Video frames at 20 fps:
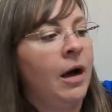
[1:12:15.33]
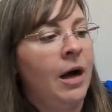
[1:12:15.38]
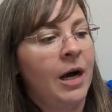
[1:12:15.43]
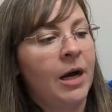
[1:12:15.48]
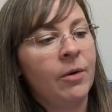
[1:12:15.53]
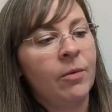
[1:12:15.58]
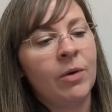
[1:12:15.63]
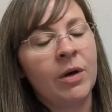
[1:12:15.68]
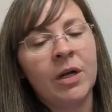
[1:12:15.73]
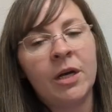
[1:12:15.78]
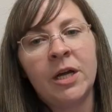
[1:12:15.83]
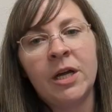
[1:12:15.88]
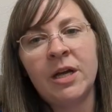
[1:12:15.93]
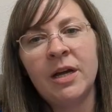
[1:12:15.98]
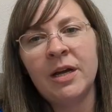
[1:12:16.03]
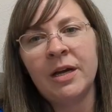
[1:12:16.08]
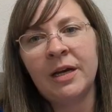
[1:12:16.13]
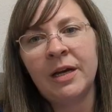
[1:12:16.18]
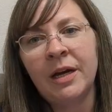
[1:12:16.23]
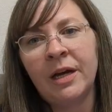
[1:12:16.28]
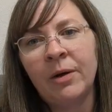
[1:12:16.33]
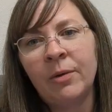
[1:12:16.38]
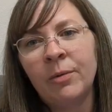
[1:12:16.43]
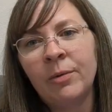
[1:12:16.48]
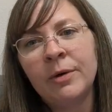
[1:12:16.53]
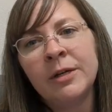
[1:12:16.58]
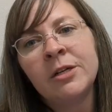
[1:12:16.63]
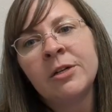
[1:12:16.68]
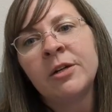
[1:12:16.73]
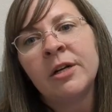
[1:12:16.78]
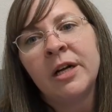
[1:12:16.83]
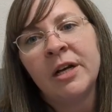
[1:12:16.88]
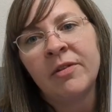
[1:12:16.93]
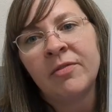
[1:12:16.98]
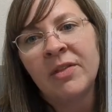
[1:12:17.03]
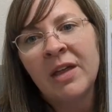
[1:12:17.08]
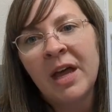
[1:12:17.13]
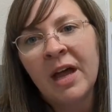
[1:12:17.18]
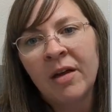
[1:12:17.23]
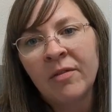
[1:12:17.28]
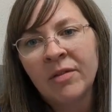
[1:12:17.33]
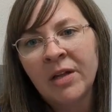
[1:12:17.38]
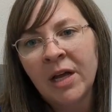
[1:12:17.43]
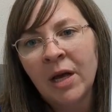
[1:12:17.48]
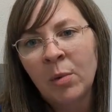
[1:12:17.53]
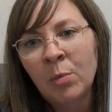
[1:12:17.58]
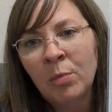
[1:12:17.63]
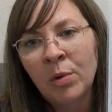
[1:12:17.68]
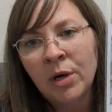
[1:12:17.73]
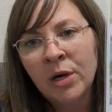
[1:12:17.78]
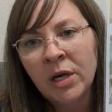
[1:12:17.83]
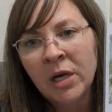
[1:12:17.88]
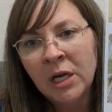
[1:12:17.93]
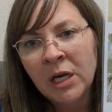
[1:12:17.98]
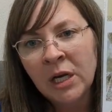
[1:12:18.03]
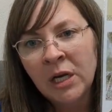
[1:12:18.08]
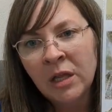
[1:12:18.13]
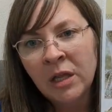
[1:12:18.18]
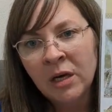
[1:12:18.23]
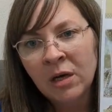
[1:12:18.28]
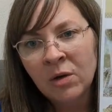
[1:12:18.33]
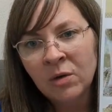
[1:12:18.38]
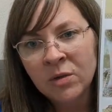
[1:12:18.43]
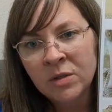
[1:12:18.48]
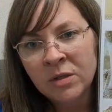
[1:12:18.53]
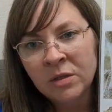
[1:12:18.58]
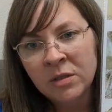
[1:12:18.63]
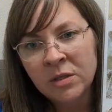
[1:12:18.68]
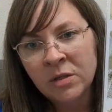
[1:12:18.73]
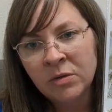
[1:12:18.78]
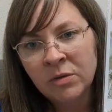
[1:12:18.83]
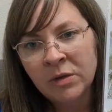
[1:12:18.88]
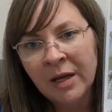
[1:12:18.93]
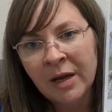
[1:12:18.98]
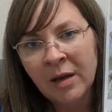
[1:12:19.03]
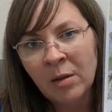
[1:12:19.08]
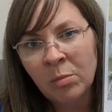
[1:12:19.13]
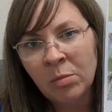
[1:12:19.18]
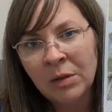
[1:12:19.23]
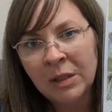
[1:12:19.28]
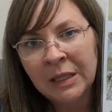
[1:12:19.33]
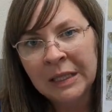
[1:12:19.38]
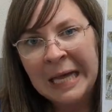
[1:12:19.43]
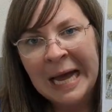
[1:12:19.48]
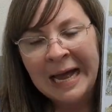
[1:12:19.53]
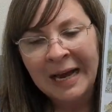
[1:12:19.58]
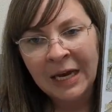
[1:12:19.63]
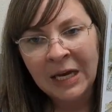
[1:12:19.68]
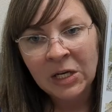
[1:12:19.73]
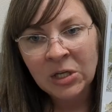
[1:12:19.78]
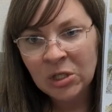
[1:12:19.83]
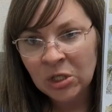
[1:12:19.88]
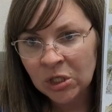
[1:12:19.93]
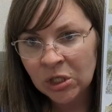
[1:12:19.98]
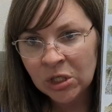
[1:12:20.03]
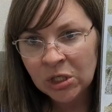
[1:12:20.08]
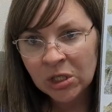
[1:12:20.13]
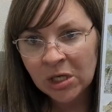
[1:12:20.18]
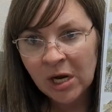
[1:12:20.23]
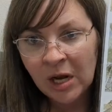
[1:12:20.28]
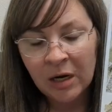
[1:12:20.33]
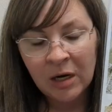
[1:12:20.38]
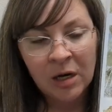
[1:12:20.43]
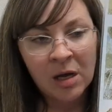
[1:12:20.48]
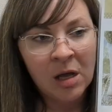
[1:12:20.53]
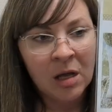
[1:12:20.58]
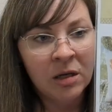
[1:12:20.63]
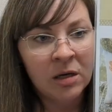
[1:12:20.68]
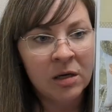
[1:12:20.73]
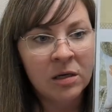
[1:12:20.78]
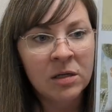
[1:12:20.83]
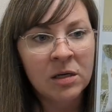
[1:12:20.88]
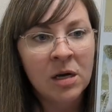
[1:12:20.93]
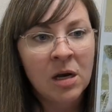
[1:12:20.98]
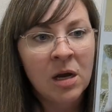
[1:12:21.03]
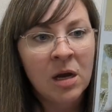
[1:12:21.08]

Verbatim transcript: I want to, I wonder if they have like a burgundy that goes into like a blackish kind of color